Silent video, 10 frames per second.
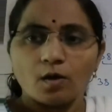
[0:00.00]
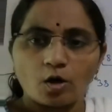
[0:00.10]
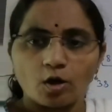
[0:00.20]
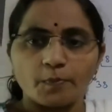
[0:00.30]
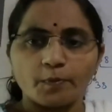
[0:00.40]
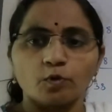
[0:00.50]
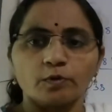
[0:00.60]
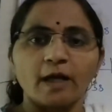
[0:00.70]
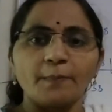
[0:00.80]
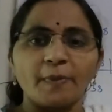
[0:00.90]
All of you
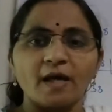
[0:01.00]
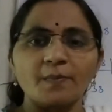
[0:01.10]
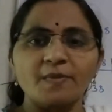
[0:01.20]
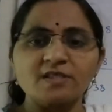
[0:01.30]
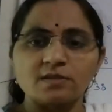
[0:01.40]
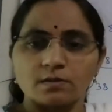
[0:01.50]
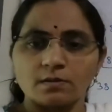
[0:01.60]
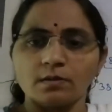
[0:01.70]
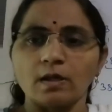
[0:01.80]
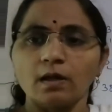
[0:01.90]
know that pair means
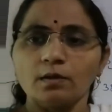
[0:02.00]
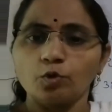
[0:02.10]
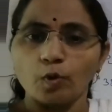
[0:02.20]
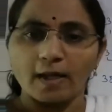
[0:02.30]
the two